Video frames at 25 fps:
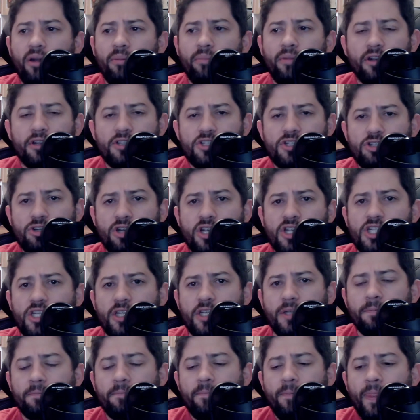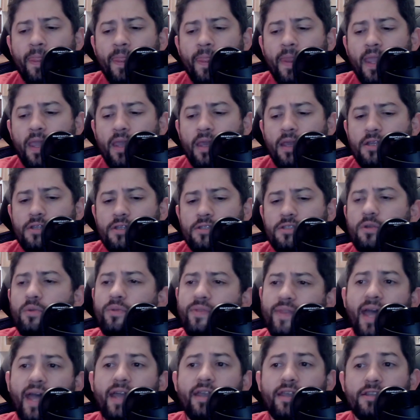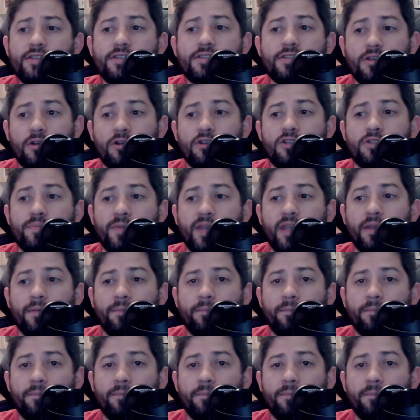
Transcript: administration. So that concerns me.